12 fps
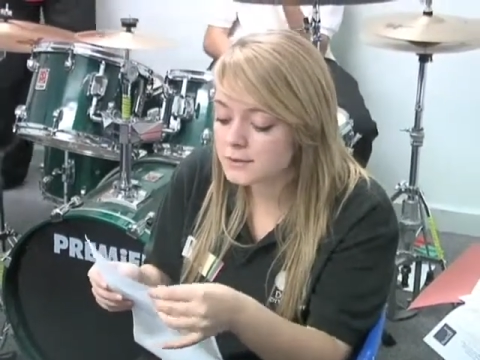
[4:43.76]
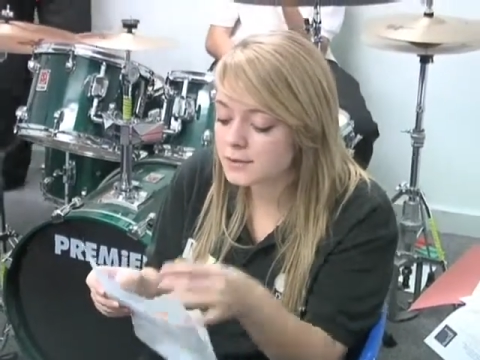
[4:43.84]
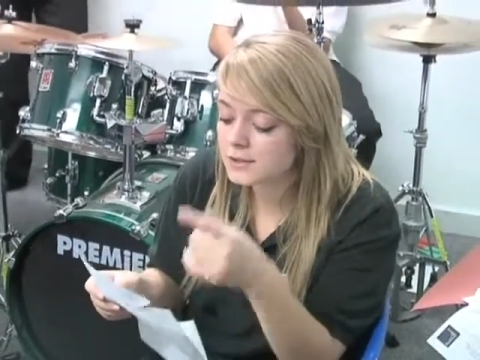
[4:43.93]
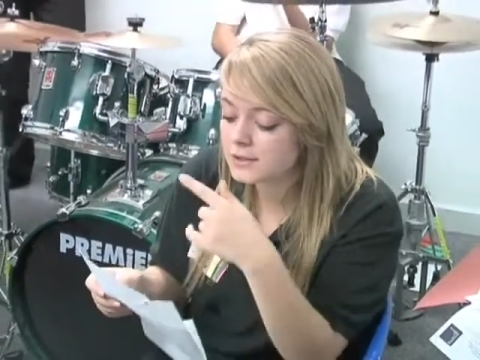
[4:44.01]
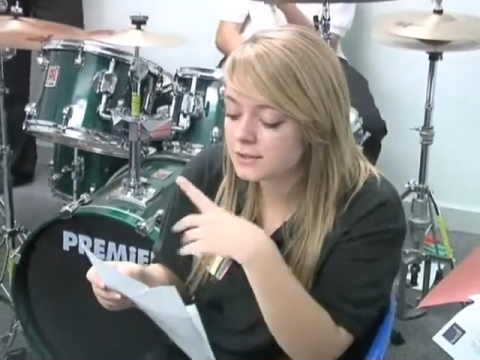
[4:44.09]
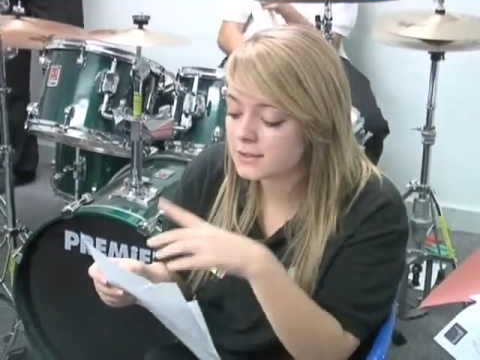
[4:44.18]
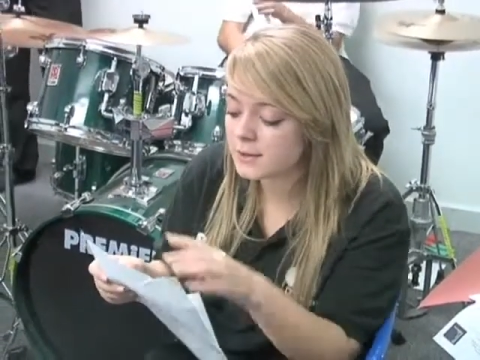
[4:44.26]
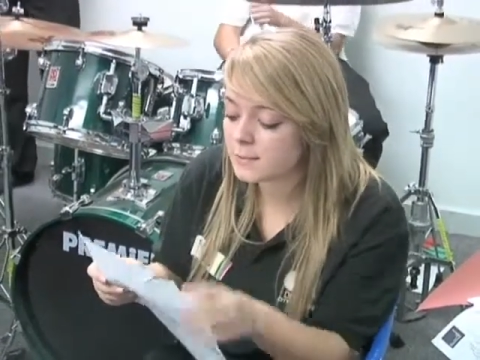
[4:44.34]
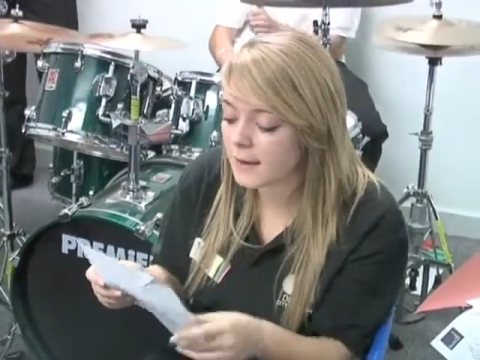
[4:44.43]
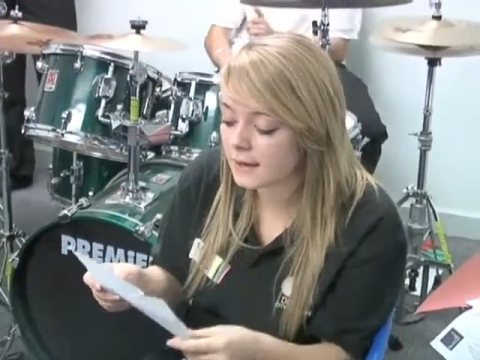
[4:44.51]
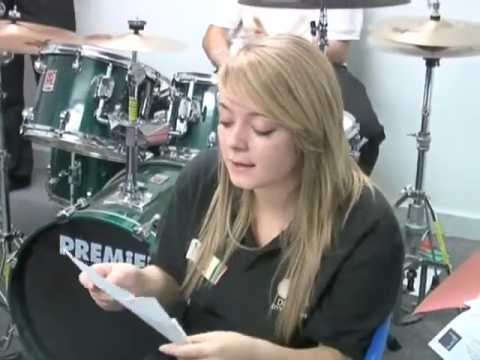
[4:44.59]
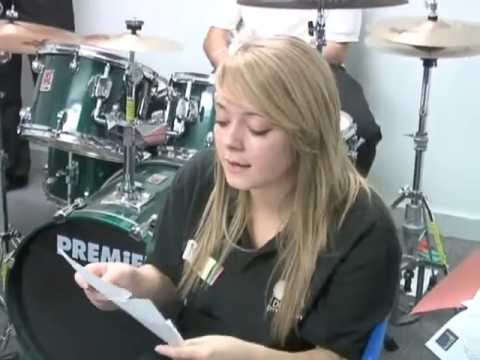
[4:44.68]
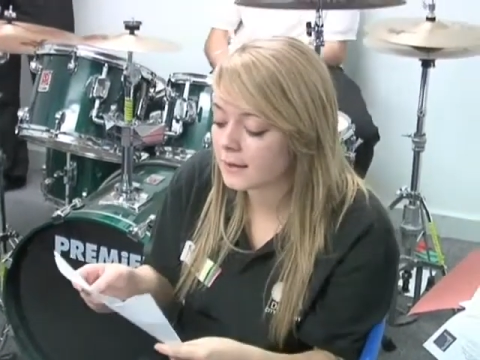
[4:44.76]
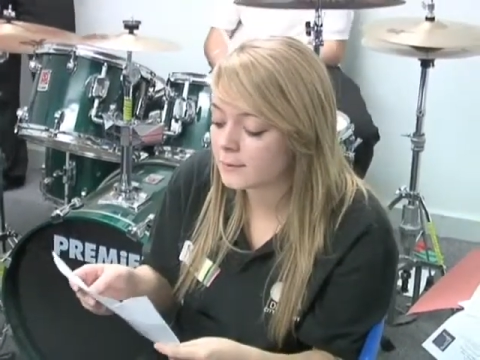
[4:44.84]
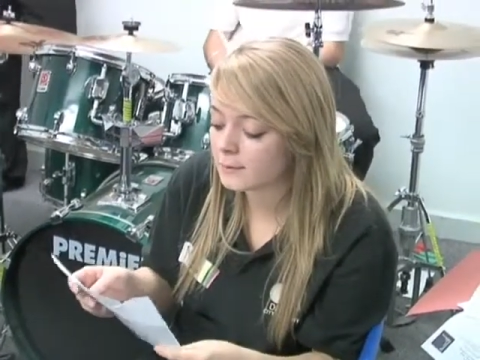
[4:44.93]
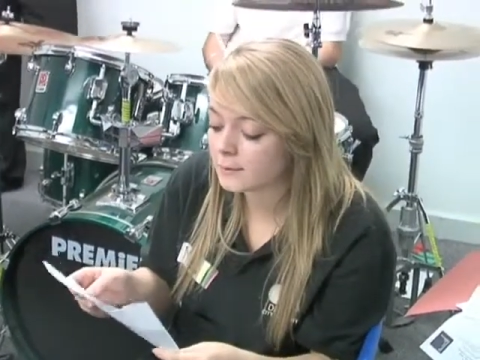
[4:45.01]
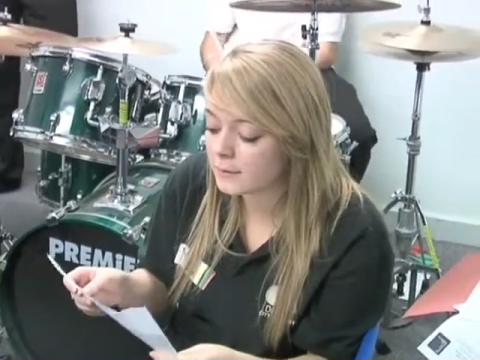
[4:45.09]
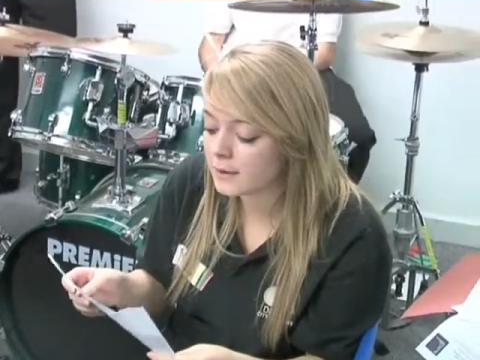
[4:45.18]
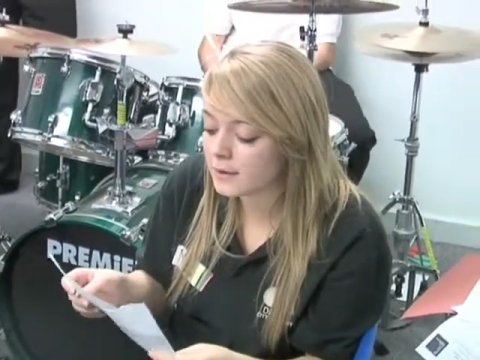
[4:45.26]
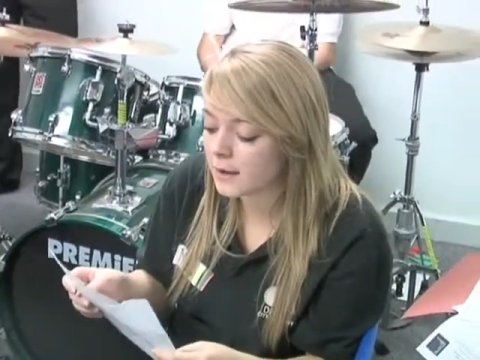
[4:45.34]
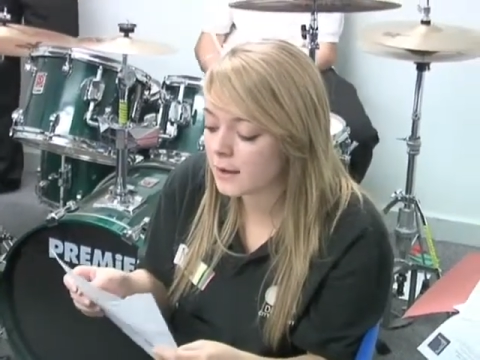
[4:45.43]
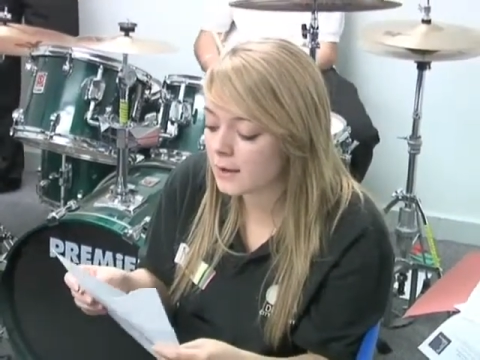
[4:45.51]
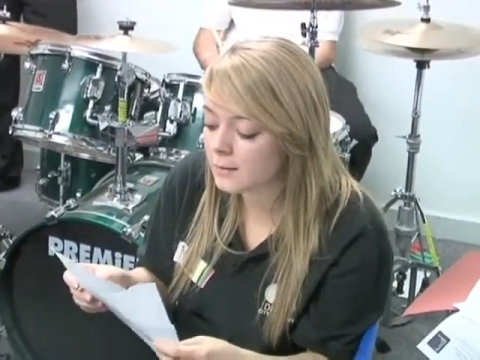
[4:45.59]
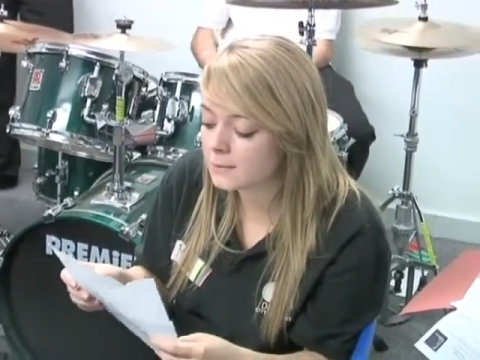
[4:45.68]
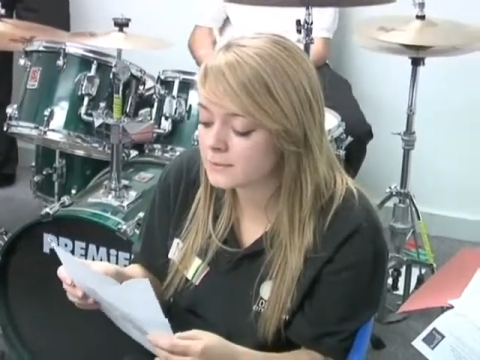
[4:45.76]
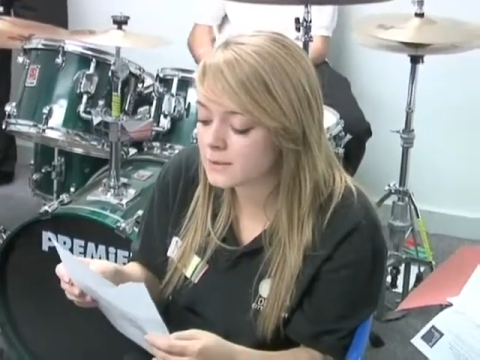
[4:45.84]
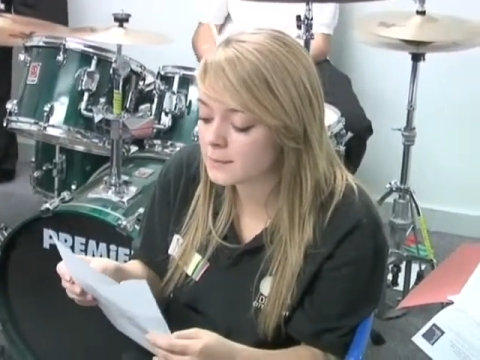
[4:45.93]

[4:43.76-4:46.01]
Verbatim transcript: just to, to back in that um,